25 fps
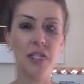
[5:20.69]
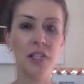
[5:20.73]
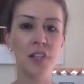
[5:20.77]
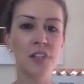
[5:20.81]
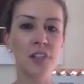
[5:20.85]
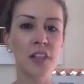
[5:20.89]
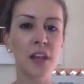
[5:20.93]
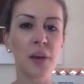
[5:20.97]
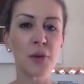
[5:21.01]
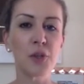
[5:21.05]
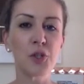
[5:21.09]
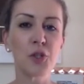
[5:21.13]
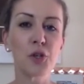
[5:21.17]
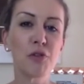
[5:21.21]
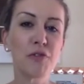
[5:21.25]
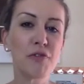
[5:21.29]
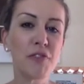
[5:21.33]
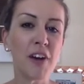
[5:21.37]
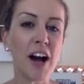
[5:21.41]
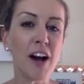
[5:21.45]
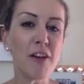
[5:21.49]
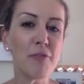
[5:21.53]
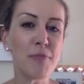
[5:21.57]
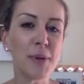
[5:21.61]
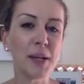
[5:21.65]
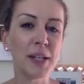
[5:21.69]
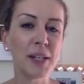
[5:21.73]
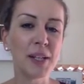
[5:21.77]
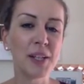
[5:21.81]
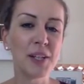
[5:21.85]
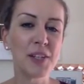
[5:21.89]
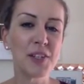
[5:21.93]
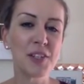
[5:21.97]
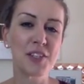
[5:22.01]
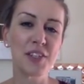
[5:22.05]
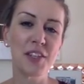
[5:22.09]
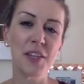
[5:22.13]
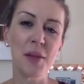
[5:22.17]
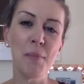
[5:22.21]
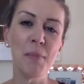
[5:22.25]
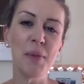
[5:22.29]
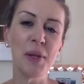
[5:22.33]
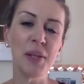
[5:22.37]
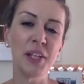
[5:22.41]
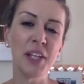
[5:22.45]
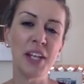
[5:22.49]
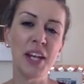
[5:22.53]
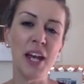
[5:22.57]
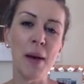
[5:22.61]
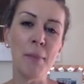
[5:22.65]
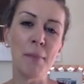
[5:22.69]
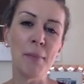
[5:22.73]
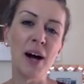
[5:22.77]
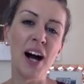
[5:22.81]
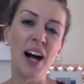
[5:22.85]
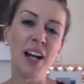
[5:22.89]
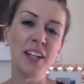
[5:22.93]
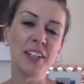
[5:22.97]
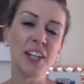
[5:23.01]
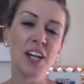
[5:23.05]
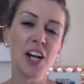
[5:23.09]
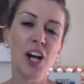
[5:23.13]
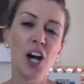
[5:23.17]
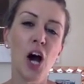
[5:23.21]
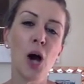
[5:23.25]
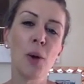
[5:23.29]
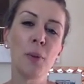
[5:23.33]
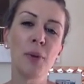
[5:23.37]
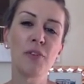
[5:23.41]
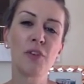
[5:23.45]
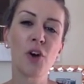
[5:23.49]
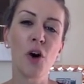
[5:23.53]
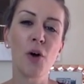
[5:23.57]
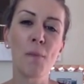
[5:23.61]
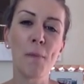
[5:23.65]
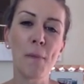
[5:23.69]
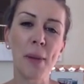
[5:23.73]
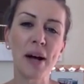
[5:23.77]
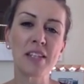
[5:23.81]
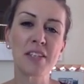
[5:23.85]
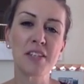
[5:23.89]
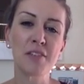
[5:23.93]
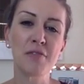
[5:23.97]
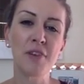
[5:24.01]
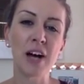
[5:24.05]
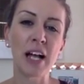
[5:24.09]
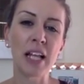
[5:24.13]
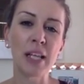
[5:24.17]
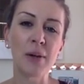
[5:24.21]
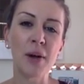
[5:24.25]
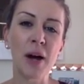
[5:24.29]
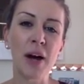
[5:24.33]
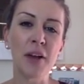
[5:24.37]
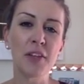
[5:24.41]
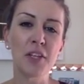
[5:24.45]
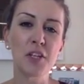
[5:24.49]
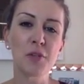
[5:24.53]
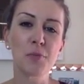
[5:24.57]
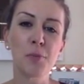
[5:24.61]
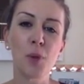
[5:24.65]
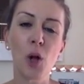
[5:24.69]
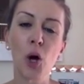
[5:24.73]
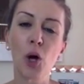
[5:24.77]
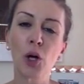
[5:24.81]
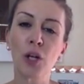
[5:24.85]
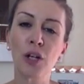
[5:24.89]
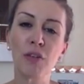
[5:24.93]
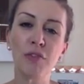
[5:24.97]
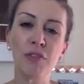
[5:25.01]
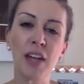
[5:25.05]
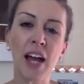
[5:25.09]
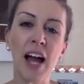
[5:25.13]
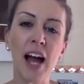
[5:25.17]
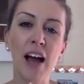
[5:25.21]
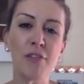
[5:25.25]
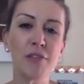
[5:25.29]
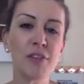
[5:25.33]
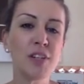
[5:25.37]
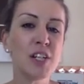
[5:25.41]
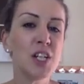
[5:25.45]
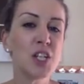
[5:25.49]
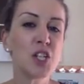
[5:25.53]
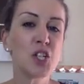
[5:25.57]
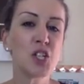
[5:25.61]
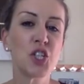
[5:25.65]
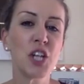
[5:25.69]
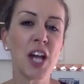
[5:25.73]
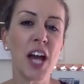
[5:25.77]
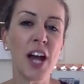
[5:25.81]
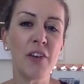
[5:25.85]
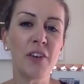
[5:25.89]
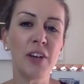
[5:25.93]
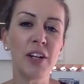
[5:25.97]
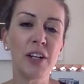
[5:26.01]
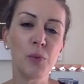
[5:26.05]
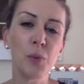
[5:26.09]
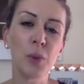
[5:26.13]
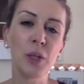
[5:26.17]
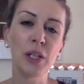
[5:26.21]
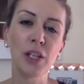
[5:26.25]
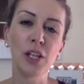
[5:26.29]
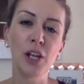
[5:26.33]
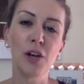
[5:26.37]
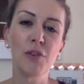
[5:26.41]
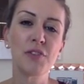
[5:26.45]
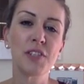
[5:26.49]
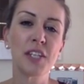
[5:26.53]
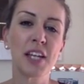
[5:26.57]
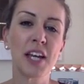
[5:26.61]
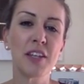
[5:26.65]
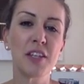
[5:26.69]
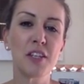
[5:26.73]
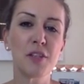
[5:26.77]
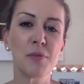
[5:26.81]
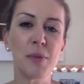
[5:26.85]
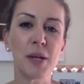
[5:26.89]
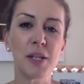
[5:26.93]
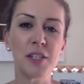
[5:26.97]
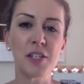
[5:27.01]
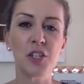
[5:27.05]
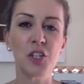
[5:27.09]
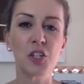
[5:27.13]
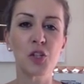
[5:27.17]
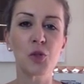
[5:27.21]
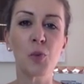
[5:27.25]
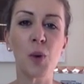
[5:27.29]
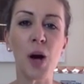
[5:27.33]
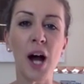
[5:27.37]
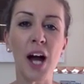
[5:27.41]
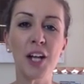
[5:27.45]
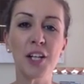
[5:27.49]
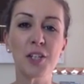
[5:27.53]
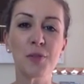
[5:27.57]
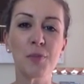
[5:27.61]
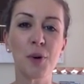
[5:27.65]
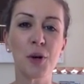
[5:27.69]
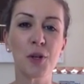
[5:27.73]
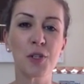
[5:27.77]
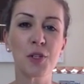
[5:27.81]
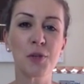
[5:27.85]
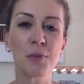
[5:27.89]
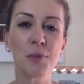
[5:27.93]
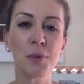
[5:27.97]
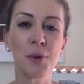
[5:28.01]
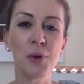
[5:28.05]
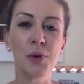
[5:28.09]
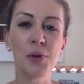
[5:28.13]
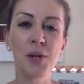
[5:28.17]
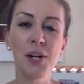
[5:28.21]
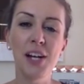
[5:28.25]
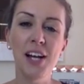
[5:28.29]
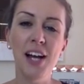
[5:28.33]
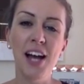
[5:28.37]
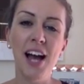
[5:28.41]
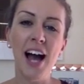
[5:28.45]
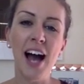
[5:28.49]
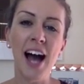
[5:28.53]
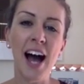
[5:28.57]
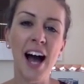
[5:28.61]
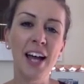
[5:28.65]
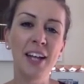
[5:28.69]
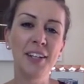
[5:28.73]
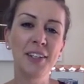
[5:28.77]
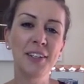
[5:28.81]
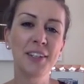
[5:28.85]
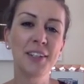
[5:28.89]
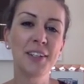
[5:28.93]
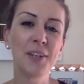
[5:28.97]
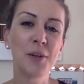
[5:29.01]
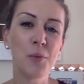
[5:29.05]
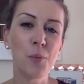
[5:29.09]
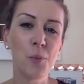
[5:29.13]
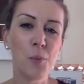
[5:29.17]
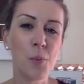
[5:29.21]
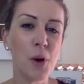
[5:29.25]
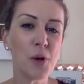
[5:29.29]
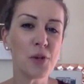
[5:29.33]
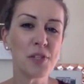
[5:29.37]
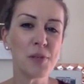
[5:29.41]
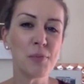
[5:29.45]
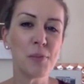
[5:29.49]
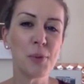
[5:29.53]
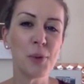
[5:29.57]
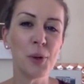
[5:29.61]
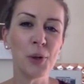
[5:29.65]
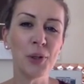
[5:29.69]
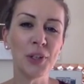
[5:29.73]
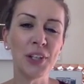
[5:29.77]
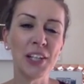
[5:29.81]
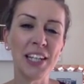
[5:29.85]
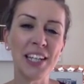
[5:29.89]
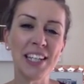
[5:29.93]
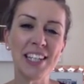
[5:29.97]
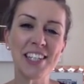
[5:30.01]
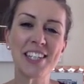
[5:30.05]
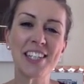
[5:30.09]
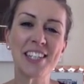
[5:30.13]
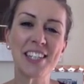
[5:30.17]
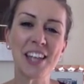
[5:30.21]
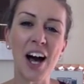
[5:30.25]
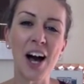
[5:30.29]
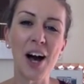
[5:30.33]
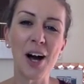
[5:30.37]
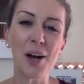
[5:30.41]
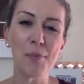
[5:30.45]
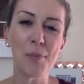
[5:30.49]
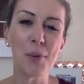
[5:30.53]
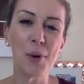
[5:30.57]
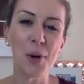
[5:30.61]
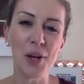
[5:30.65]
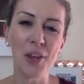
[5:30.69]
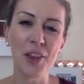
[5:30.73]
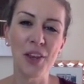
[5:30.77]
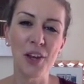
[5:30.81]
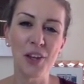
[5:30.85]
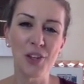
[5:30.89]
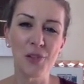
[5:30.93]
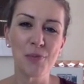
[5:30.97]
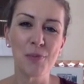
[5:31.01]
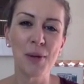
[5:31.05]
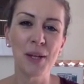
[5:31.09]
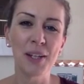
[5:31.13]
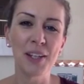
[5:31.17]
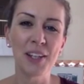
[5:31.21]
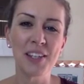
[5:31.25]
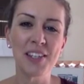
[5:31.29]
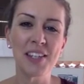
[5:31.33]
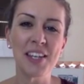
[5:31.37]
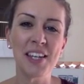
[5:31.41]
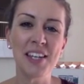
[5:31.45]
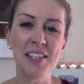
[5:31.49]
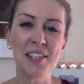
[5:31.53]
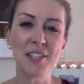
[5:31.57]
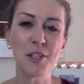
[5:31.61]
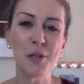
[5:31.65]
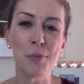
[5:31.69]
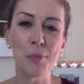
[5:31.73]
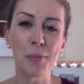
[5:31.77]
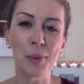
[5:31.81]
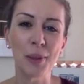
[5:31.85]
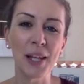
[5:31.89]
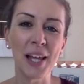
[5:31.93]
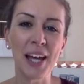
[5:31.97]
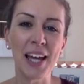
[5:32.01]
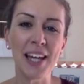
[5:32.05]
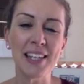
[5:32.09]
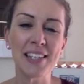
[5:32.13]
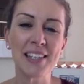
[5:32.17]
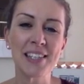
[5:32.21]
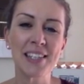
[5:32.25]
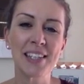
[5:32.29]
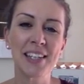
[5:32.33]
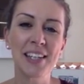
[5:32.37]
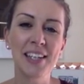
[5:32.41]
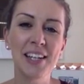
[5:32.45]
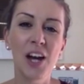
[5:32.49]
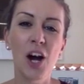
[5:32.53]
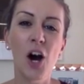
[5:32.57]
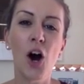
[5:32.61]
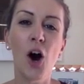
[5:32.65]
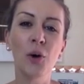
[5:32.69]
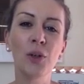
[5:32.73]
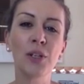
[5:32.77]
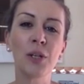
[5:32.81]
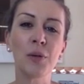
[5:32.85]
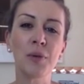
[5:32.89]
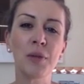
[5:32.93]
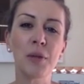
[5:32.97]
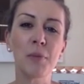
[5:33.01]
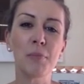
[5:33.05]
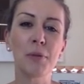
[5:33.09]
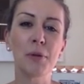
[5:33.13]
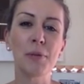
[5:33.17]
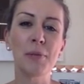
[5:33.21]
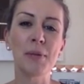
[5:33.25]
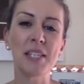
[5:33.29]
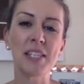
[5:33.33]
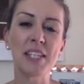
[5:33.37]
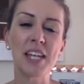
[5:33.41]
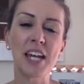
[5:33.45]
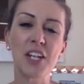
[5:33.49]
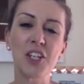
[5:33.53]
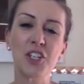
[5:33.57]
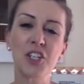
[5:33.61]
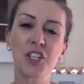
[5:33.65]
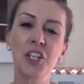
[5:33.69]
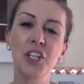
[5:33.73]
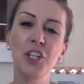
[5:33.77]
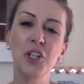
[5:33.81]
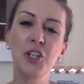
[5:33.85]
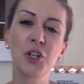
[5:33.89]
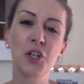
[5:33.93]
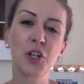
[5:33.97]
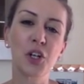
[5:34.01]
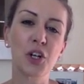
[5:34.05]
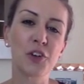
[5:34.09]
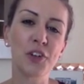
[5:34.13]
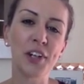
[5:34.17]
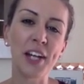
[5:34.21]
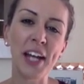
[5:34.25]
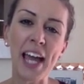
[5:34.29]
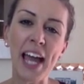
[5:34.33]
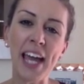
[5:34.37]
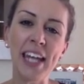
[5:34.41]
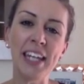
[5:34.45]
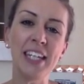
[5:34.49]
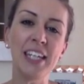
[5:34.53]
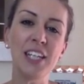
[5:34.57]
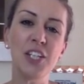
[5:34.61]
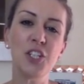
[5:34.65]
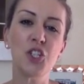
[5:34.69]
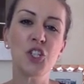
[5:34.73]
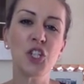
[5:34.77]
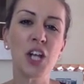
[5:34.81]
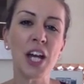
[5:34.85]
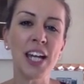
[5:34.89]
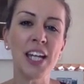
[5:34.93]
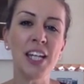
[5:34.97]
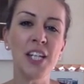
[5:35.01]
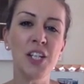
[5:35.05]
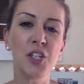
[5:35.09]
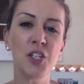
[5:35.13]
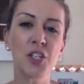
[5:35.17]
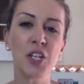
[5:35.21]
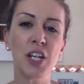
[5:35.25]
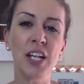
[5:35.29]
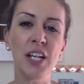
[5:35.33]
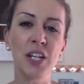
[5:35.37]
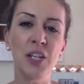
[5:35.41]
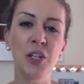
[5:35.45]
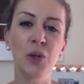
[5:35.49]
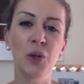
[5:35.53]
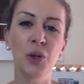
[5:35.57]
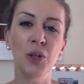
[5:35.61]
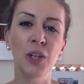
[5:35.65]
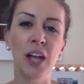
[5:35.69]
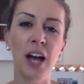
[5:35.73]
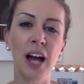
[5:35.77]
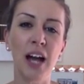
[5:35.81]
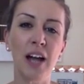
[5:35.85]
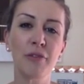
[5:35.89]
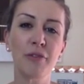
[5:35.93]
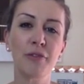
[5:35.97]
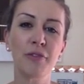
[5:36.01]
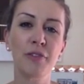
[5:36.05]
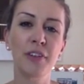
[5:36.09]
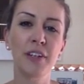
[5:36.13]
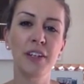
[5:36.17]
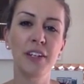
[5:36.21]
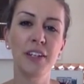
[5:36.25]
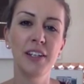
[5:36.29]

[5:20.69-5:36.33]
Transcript: So that was your 5 pillars to the millionaire mind. Hope you've got massive value out of this blog. If you have, share it. We love to get this message as wide as possible. And most importantly, start putting those pillars into place. Only with implementation are you going to create any change in your life.